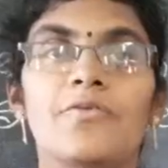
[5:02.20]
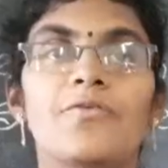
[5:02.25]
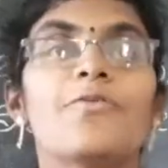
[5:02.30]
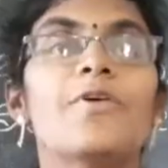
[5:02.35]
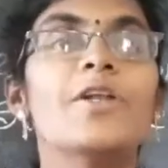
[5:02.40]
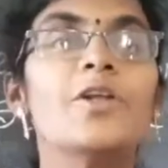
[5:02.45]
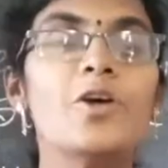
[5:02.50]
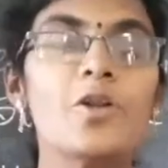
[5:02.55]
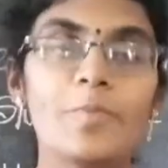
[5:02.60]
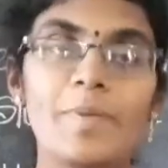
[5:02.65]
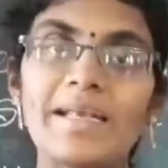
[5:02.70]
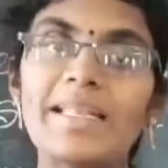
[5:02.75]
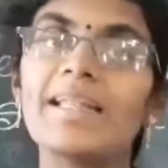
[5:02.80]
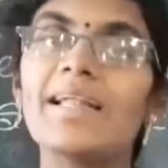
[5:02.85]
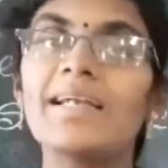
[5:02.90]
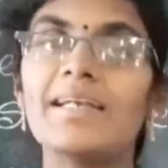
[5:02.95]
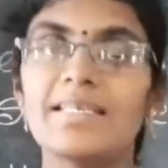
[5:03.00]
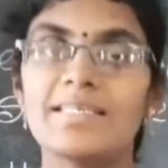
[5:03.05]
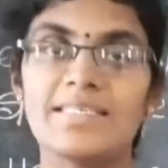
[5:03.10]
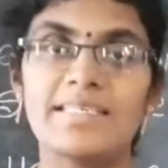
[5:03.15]
For your better
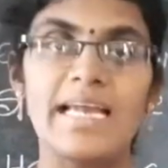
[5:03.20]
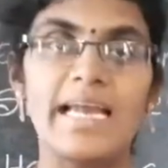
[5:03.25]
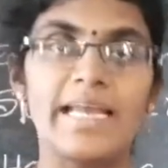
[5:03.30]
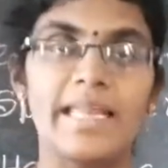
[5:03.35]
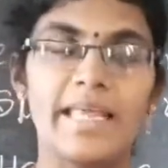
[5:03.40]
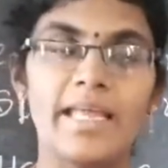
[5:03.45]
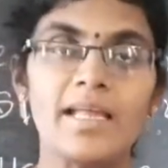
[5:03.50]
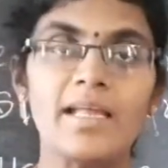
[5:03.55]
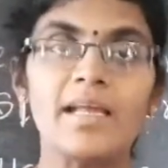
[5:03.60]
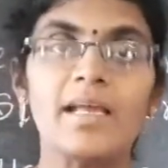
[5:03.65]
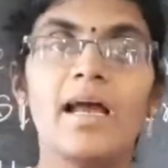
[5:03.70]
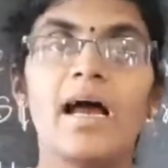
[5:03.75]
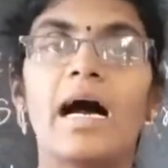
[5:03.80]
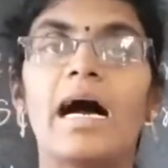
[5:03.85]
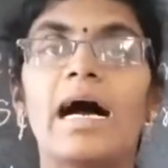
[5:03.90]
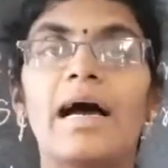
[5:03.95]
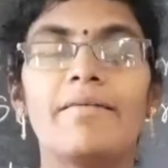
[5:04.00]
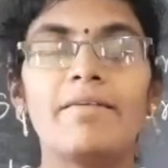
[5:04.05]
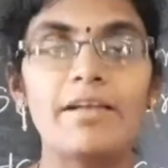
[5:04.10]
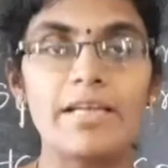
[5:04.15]
understanding,
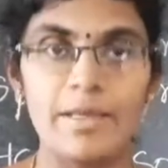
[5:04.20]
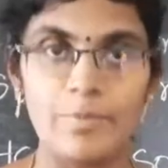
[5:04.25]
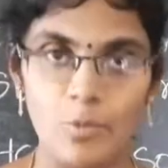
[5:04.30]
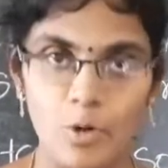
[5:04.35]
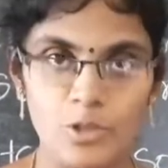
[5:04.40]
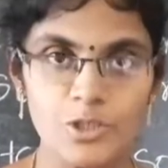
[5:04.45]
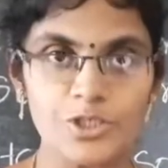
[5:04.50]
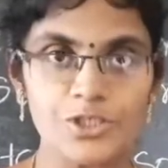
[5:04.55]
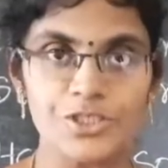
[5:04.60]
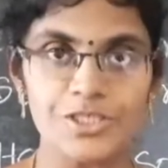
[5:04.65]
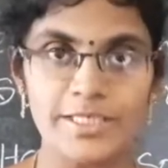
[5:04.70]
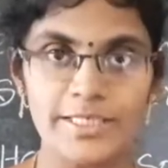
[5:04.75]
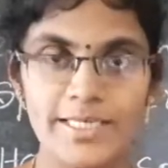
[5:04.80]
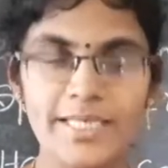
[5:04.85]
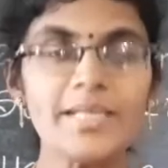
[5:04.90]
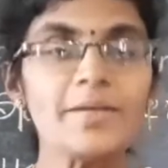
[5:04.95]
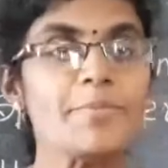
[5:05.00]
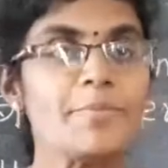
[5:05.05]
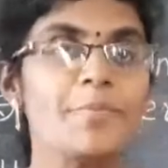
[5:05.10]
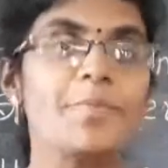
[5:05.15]
I will demonstrate
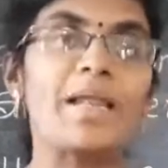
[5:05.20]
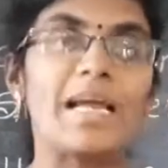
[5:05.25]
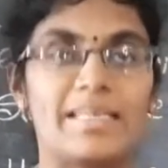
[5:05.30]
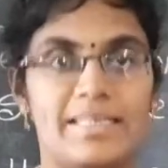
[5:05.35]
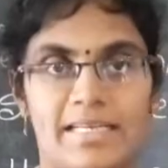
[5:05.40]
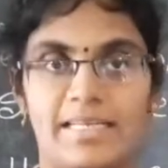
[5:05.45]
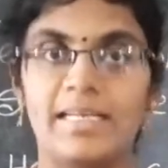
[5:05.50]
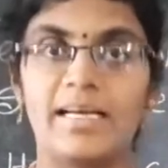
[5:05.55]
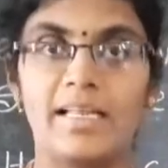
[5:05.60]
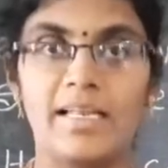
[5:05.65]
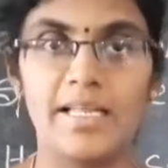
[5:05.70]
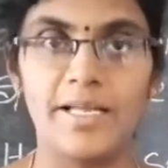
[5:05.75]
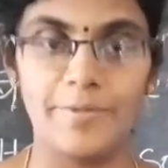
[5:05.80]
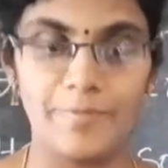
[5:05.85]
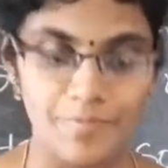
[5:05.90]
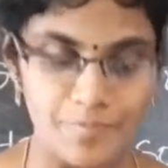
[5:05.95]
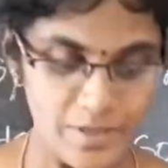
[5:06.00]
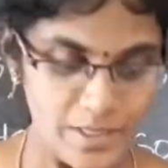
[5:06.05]
it practically.